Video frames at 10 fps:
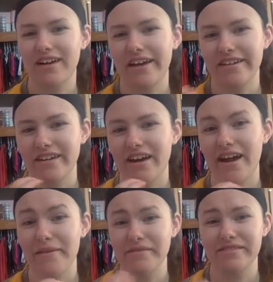
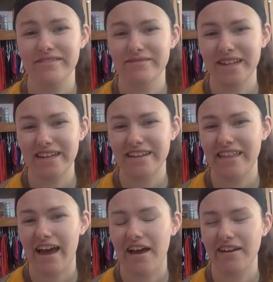I thinking
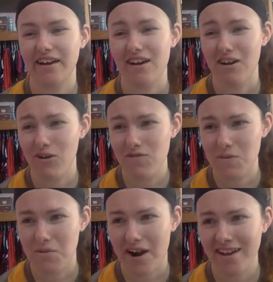that I got all of
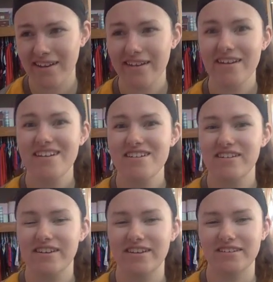them right
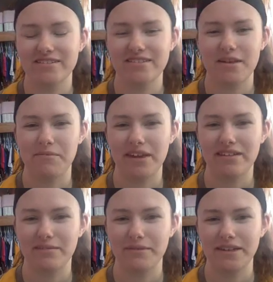is then
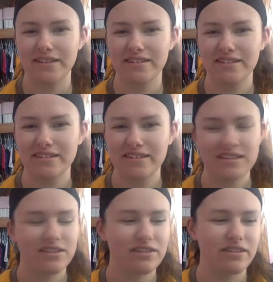making me,
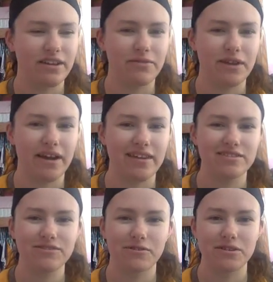like, when I get
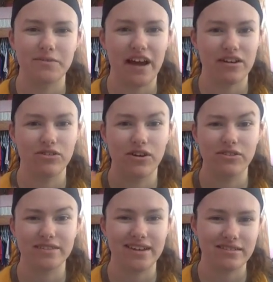the scores back, I'll
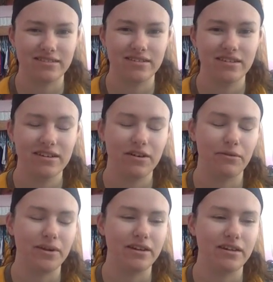know exactly.
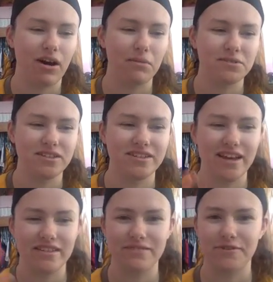We opted to
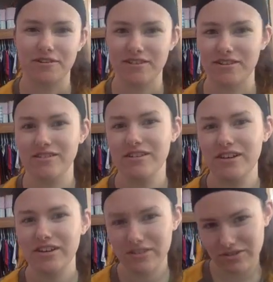get the version
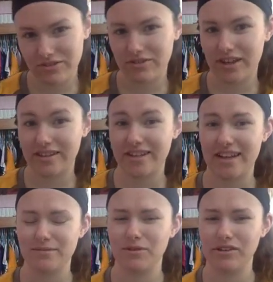so you get the
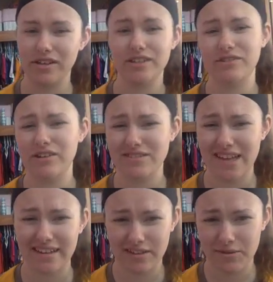test booklet and you know
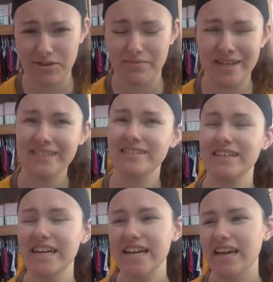exactly what you missed.
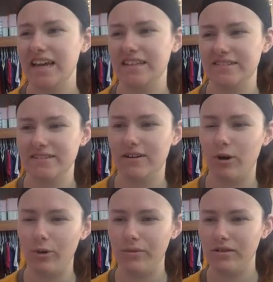And
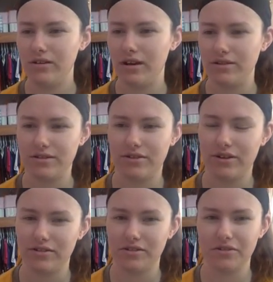so,
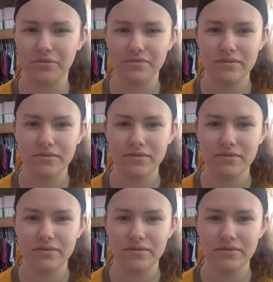I'll know,